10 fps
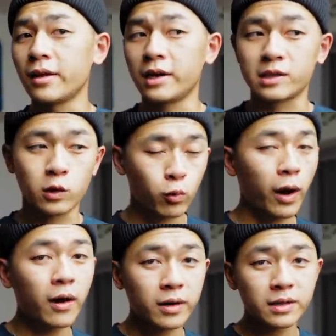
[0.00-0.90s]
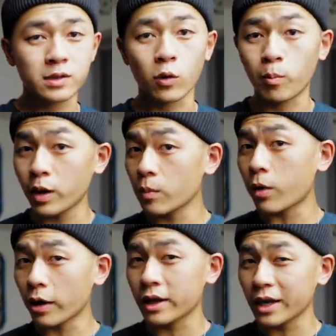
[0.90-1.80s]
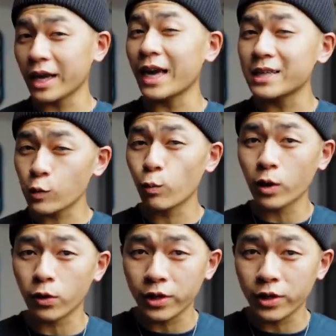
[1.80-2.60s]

it's crowded, so pickpocketing is a real